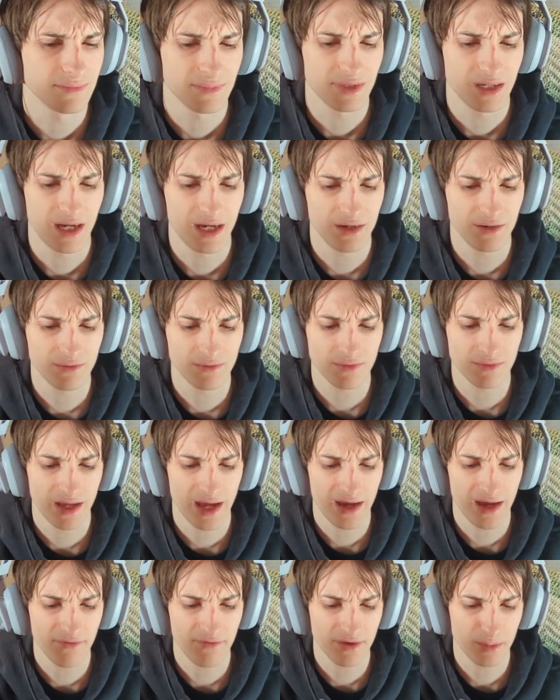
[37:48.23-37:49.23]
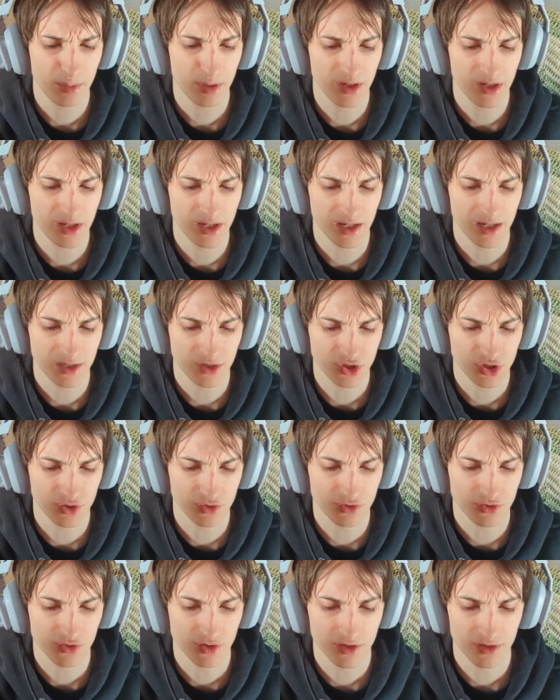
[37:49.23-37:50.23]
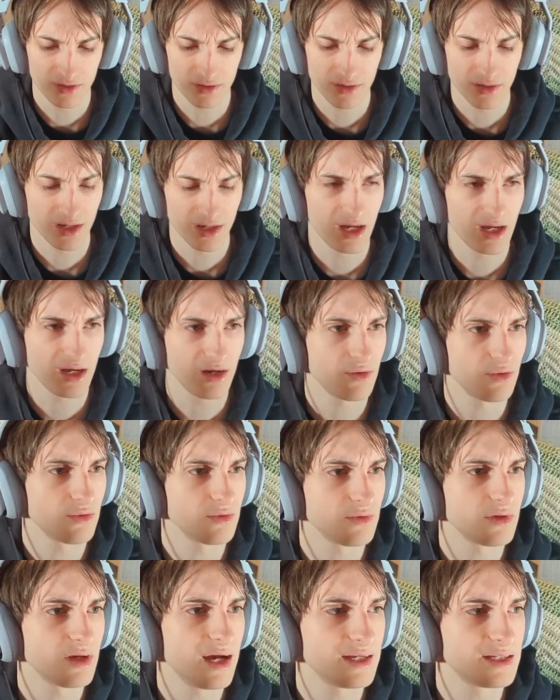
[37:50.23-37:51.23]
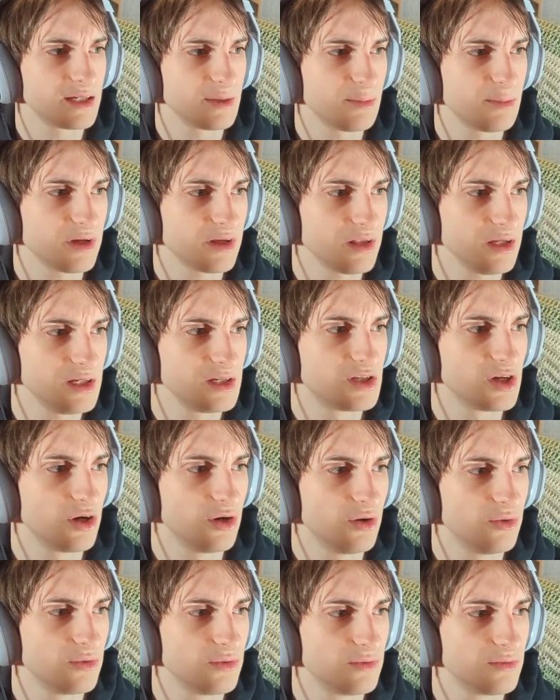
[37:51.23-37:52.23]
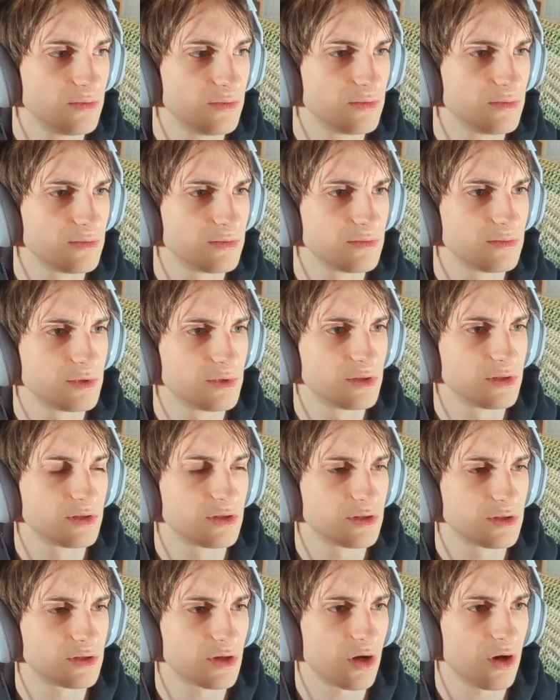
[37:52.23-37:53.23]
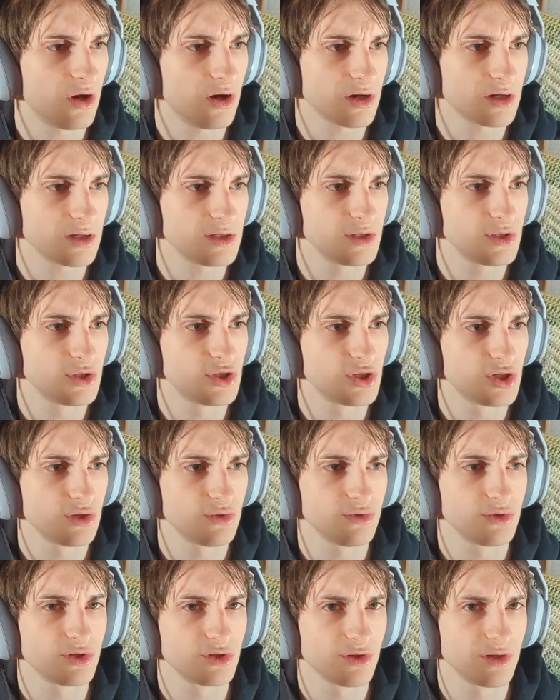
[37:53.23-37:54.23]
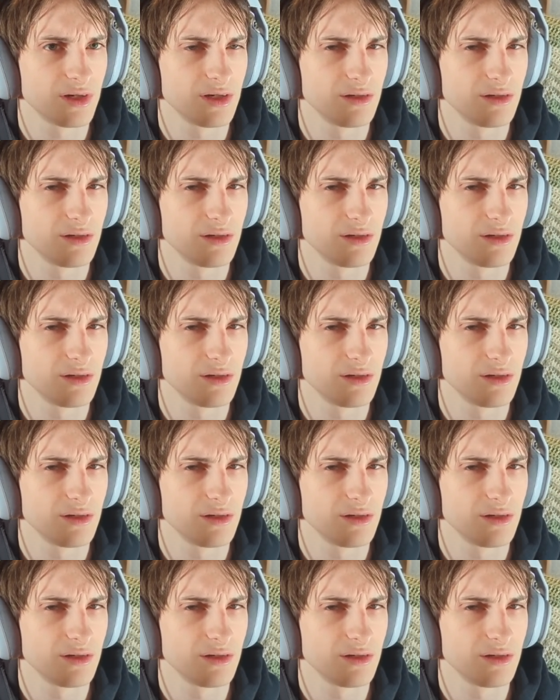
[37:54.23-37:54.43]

don't have an opinion on children. I typically don't talk to children.